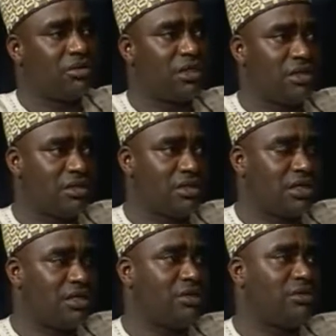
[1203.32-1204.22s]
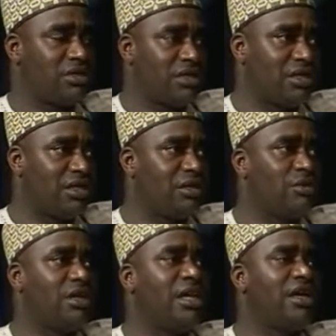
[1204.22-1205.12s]
chickens that they will take, that will
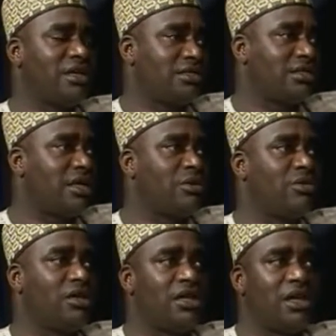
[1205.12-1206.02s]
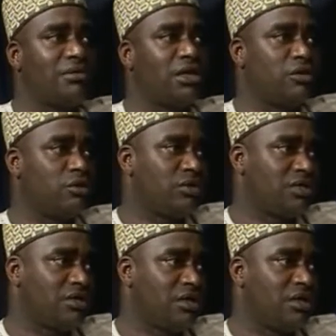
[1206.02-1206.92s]
that will lay after 2
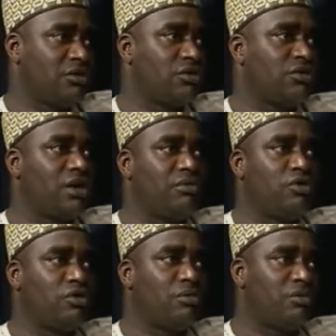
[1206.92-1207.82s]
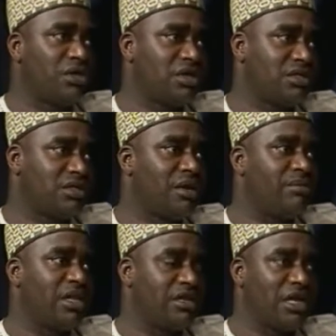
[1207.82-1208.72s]
weeks. So you have no complication. And
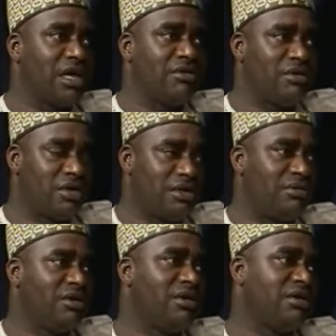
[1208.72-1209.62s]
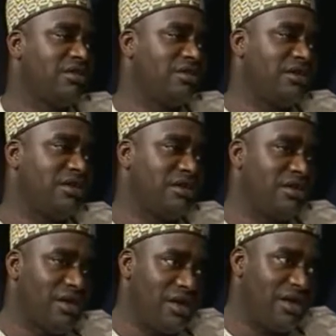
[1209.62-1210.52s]
by the time you give the
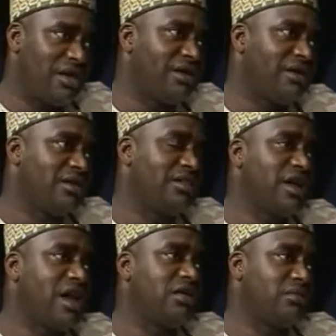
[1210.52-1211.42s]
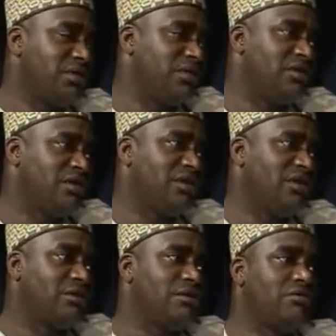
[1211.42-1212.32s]
layer, the right feed,
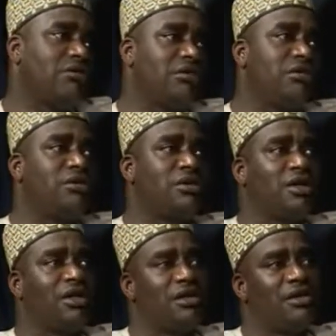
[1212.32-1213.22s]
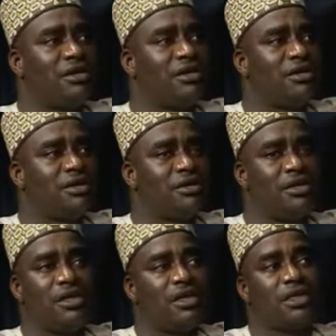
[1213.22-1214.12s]
it will continue to lay
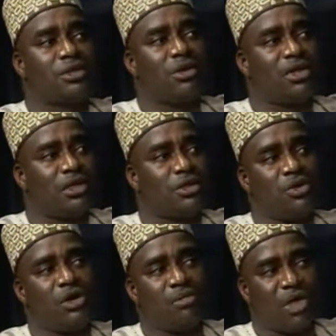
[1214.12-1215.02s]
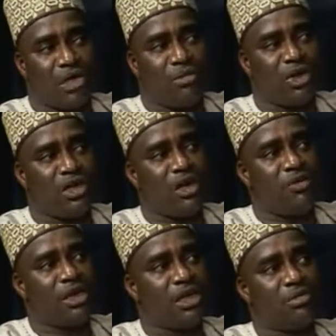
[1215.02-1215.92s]
till the next 1 year. So you are making money and
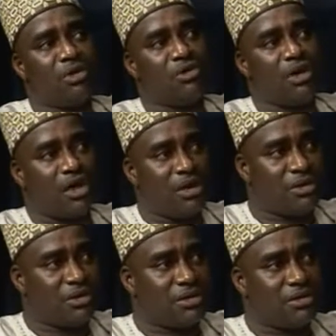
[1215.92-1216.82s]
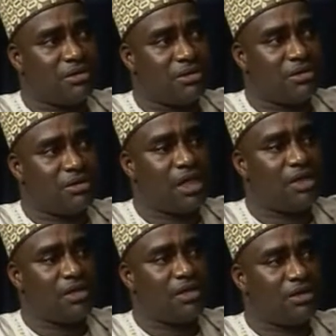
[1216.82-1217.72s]
we are giving you allowance. And
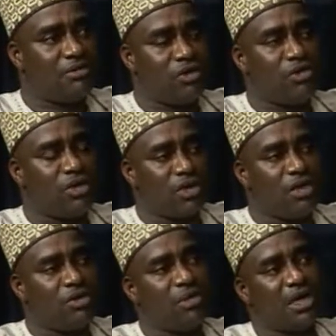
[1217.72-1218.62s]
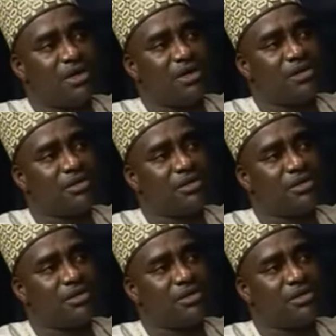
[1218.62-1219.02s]
then the following year you migrate.